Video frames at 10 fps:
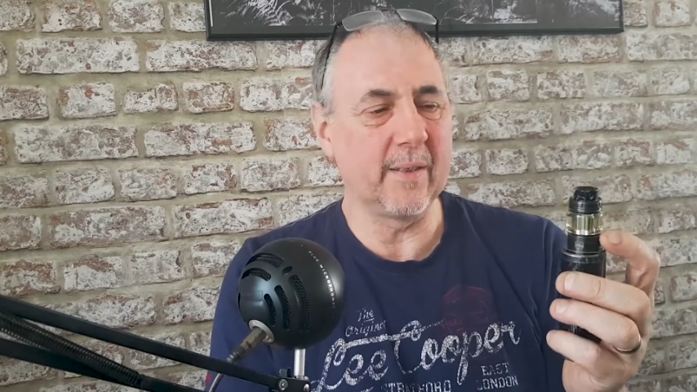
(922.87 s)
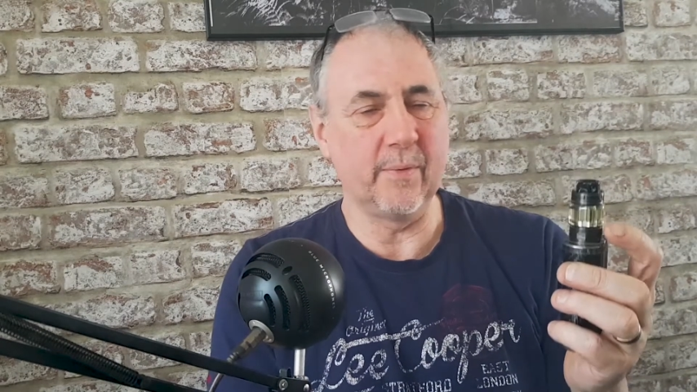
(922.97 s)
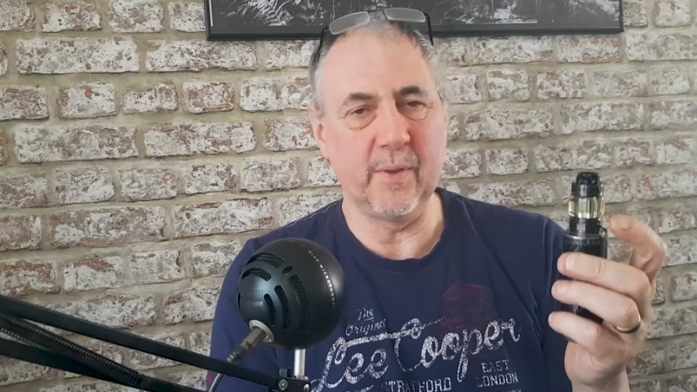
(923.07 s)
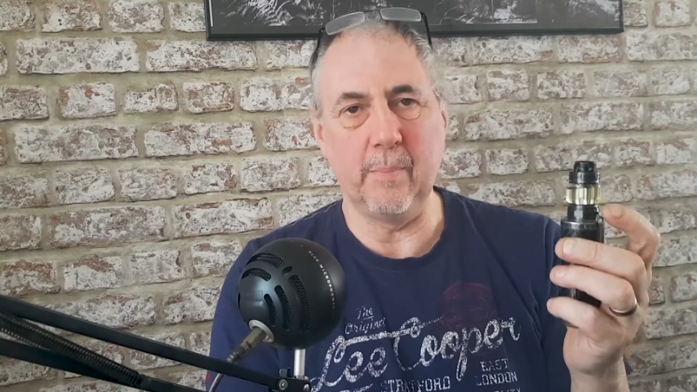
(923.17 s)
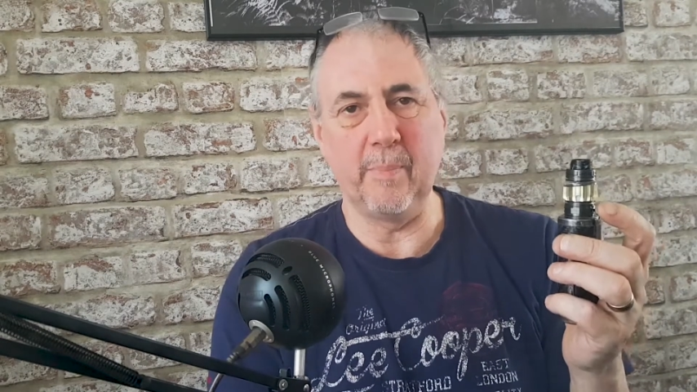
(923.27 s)

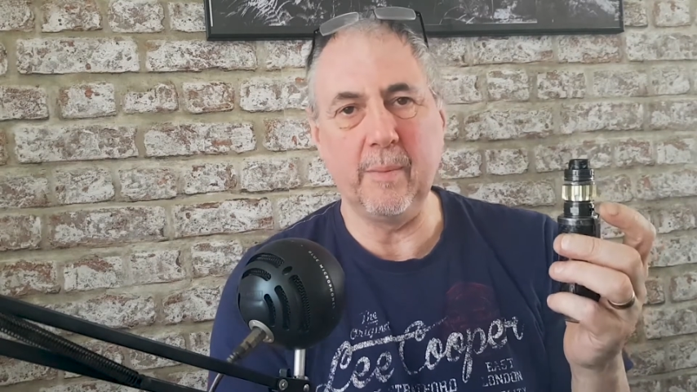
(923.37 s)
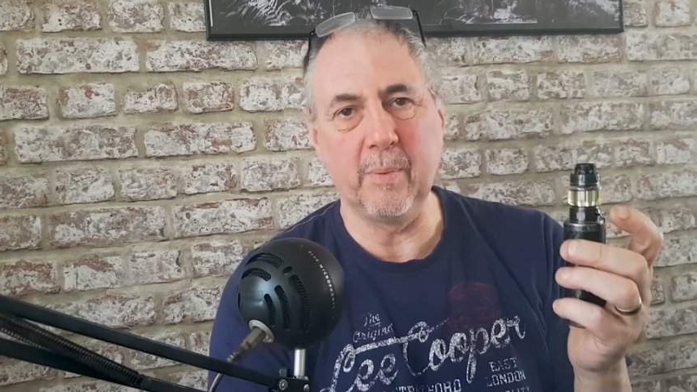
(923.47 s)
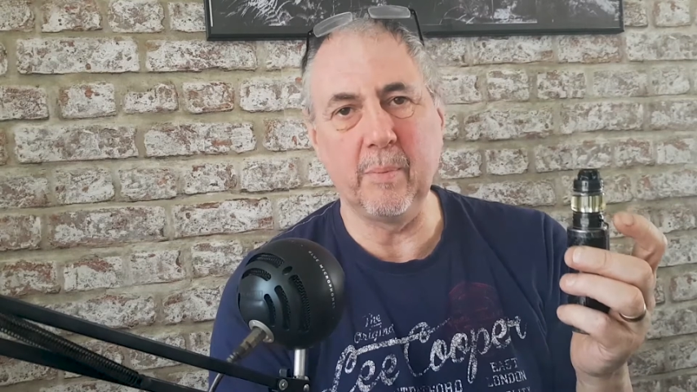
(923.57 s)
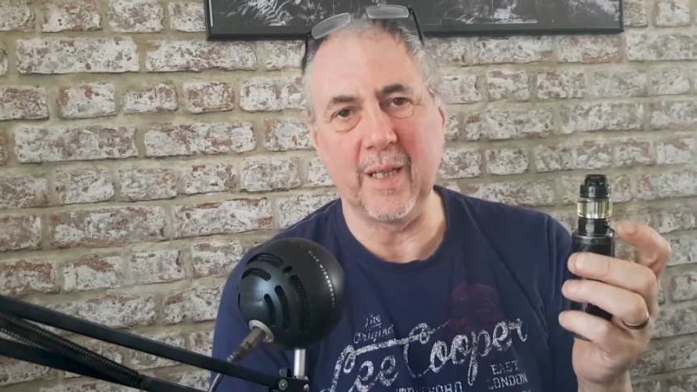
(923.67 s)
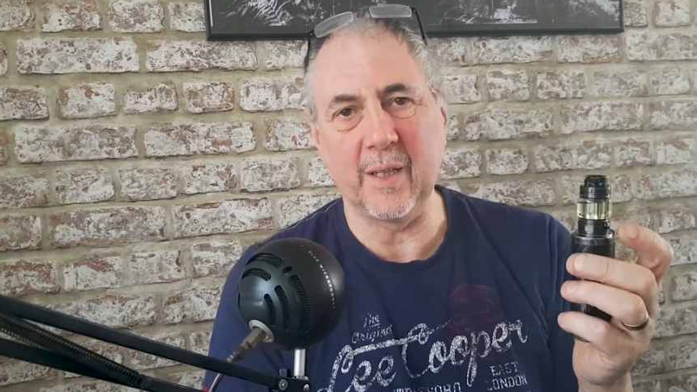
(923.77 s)
Obviously, the big
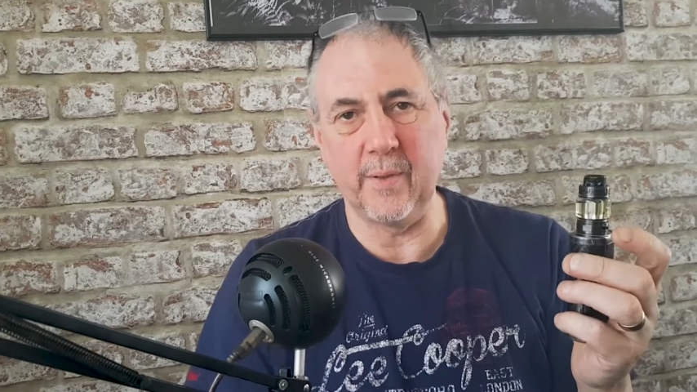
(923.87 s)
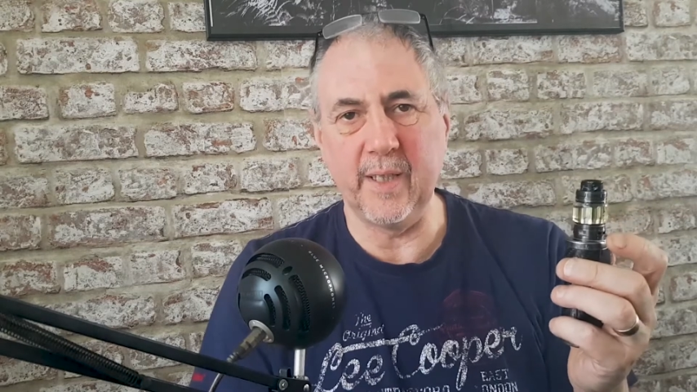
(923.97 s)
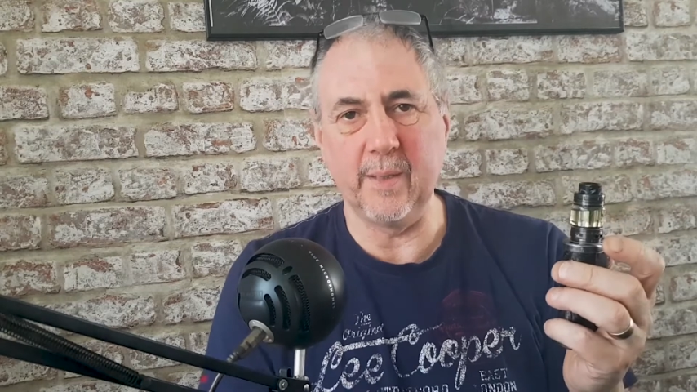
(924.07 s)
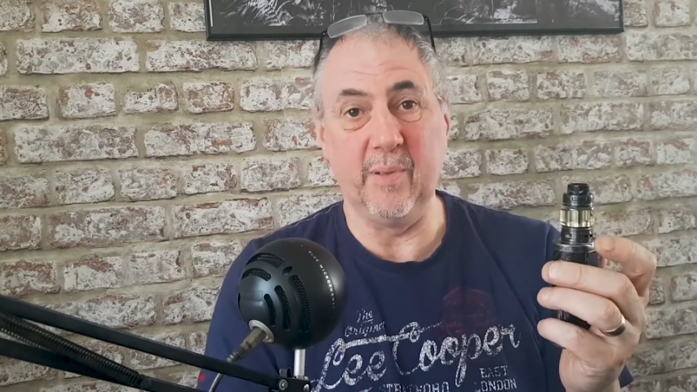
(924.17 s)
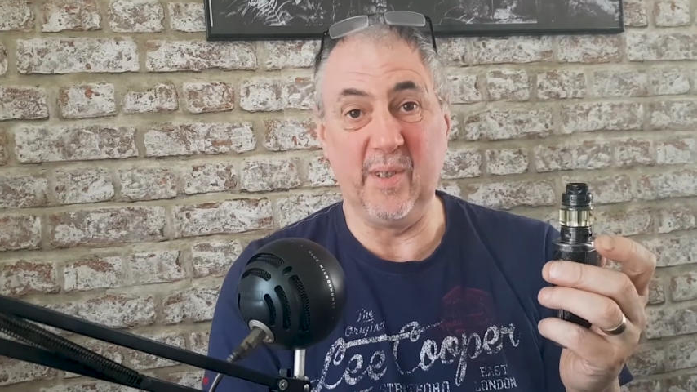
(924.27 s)
bubble glass on there
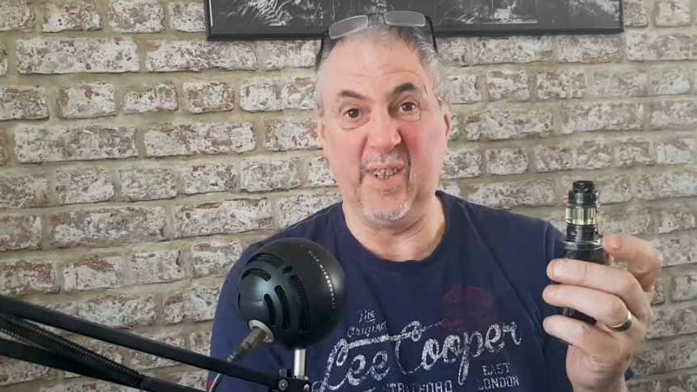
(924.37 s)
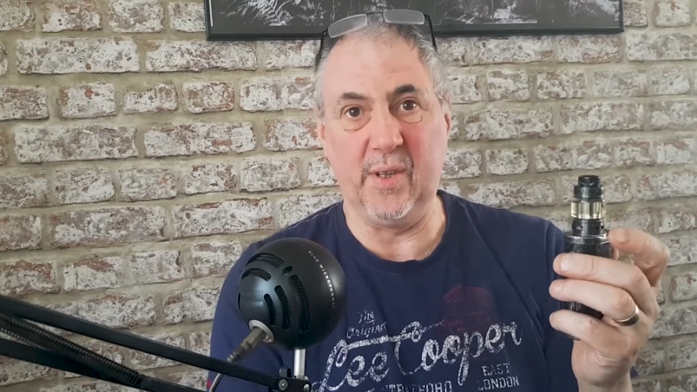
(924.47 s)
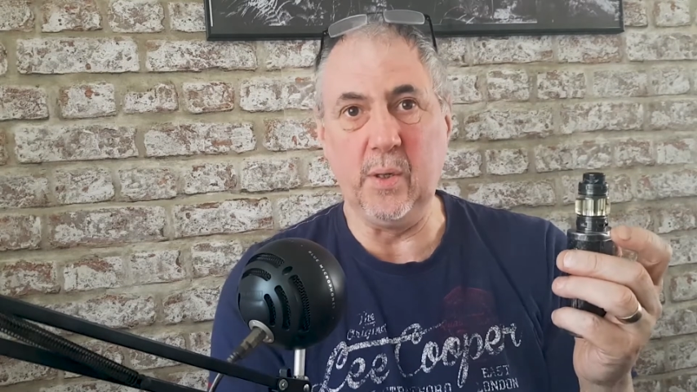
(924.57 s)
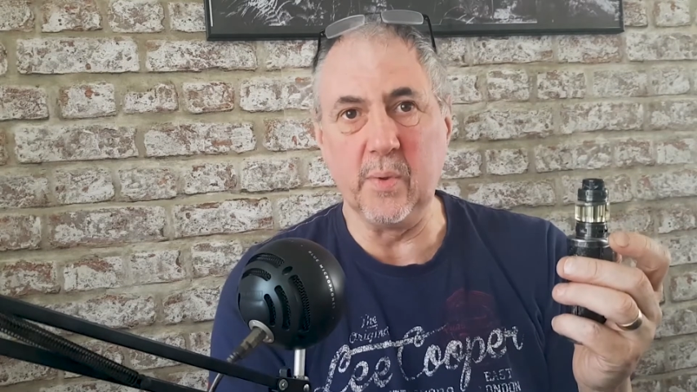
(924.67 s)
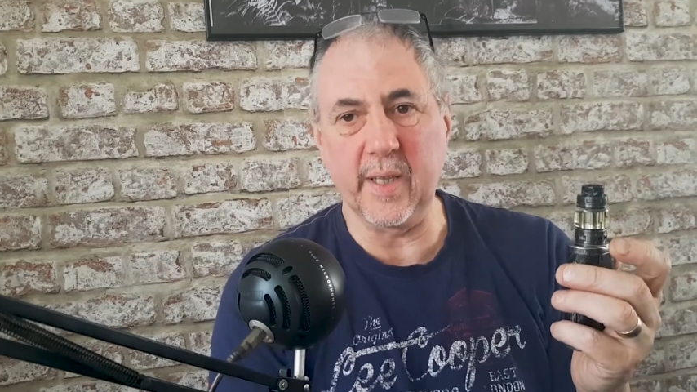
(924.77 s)
is pretty
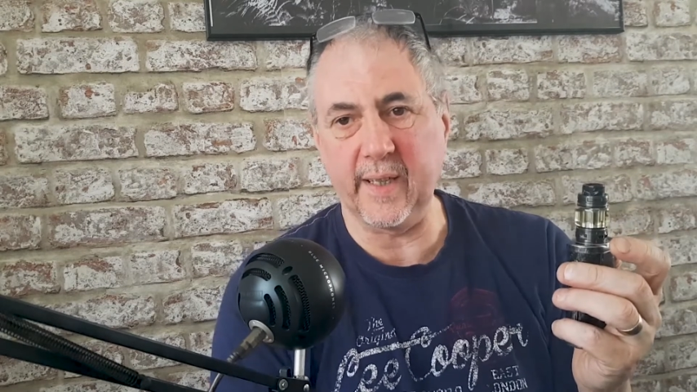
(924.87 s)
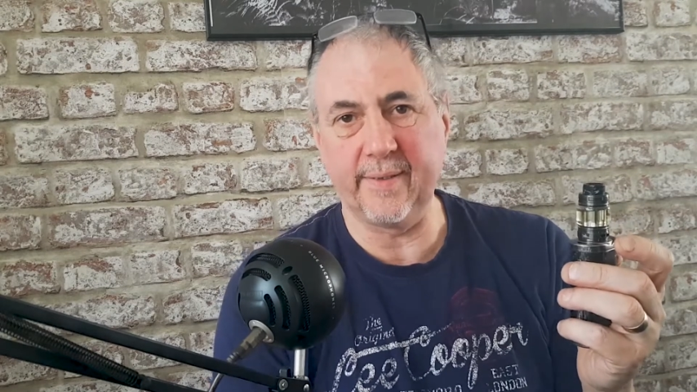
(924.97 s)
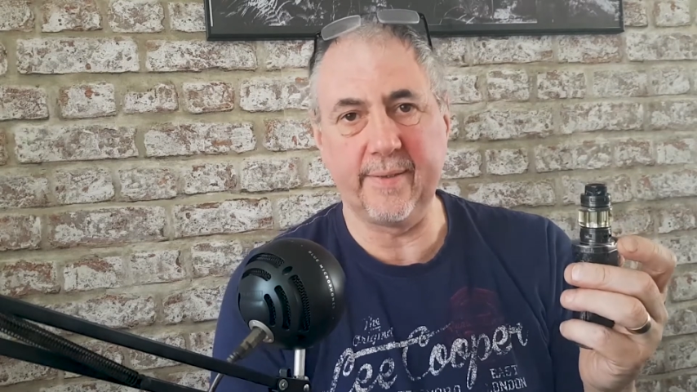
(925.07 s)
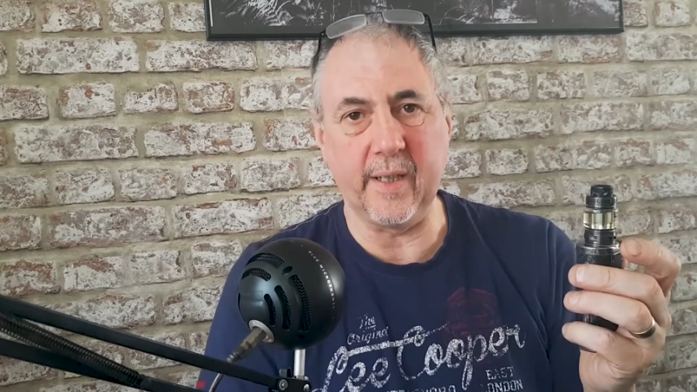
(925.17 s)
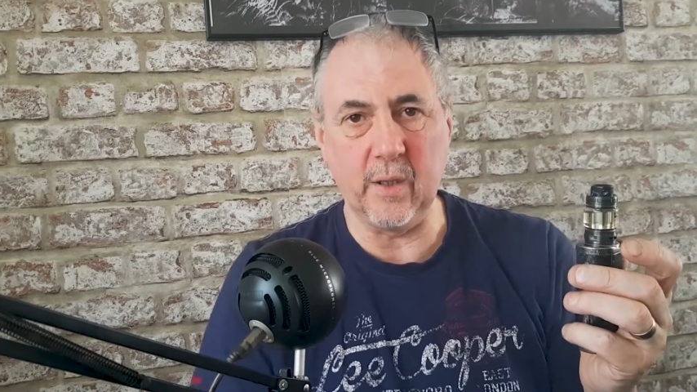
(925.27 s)
huge, it's like a
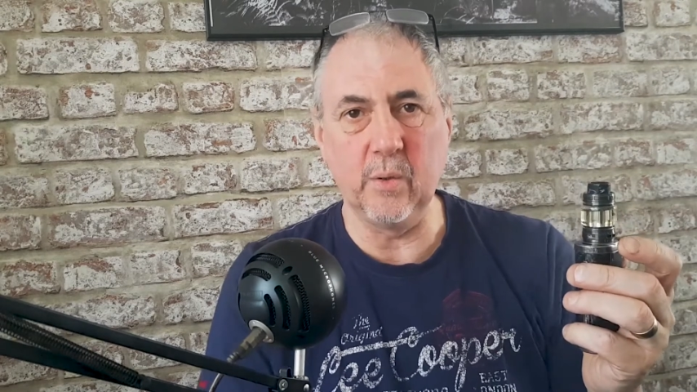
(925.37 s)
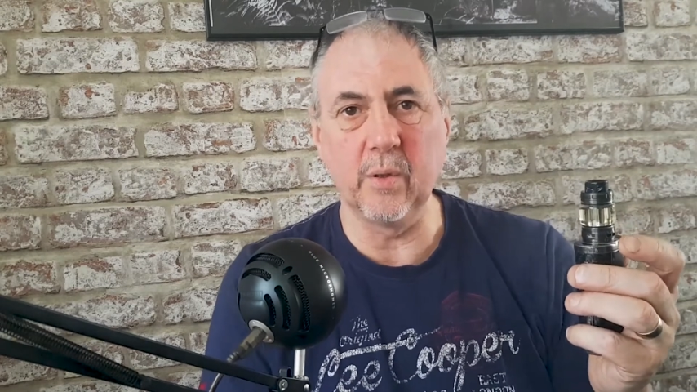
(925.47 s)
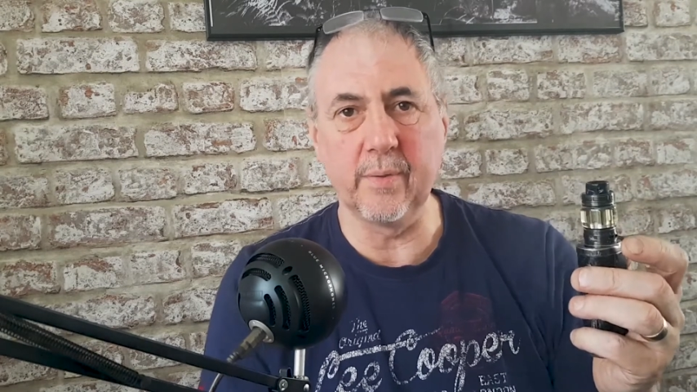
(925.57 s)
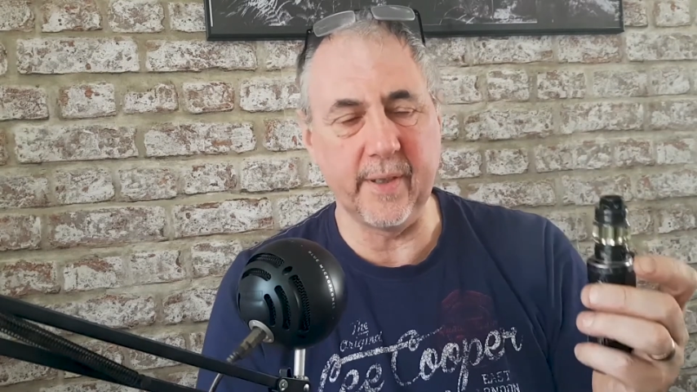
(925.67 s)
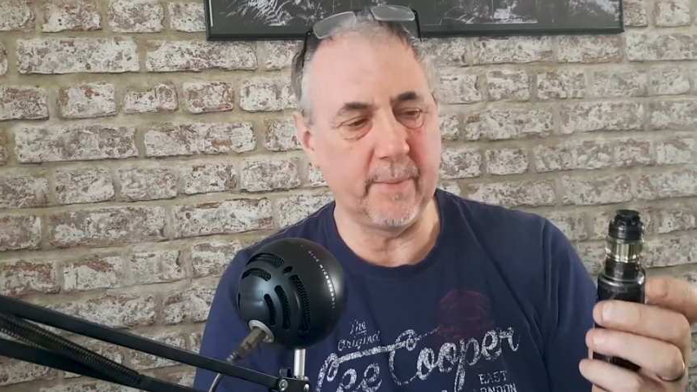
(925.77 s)
friggin'
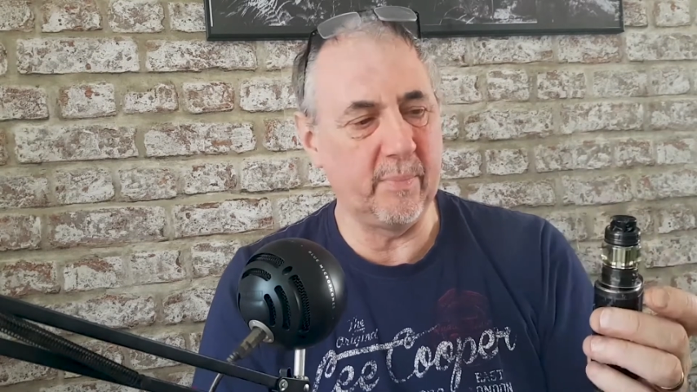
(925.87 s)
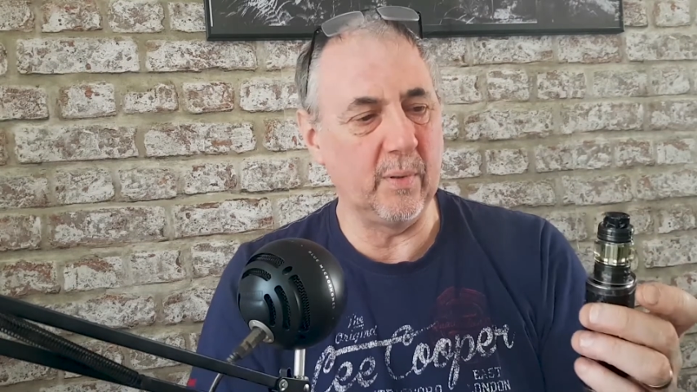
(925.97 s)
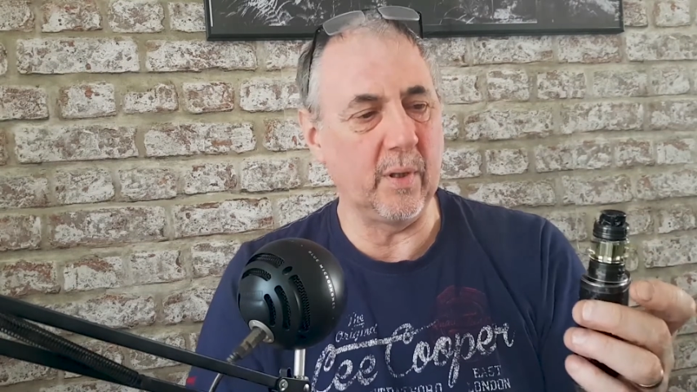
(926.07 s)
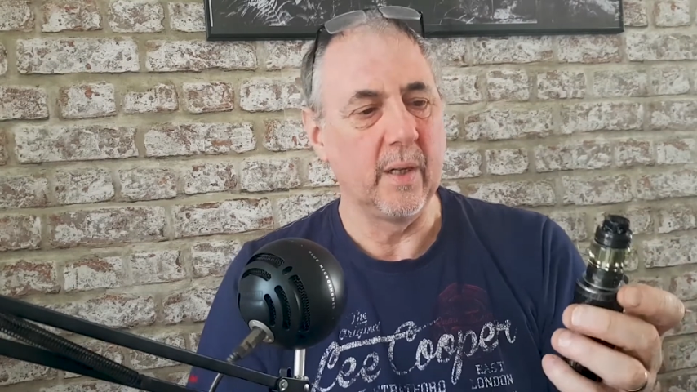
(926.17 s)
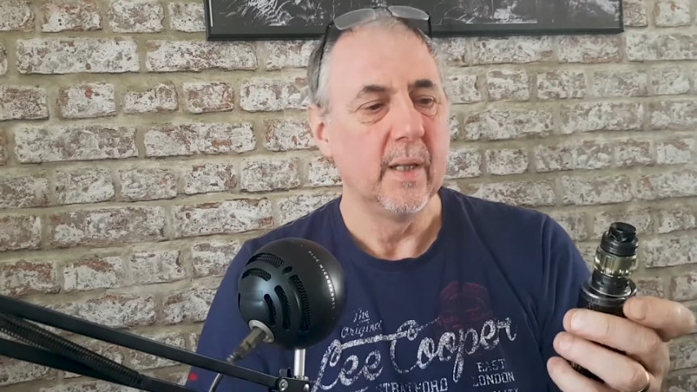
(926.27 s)
goldfish
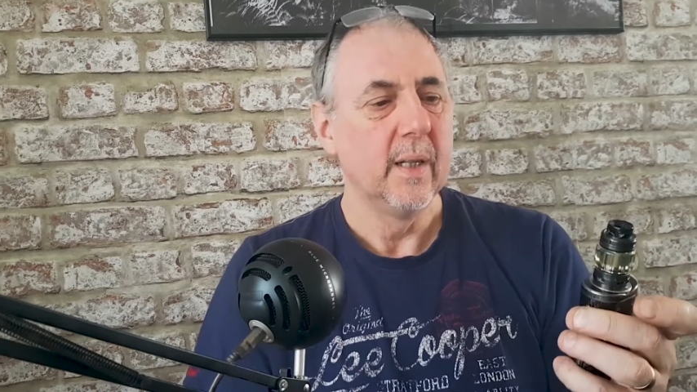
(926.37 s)
bowl.